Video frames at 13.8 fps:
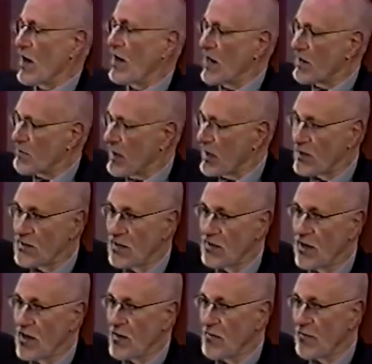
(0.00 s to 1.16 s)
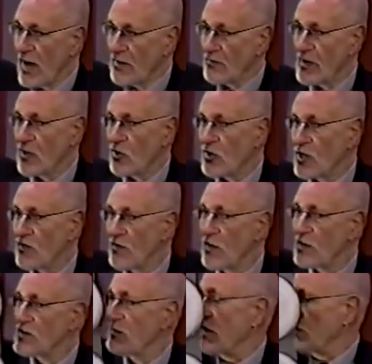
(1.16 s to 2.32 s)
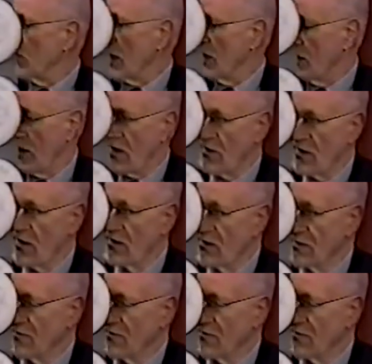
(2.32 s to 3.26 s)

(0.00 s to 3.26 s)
headache medicine might be looking this big by now.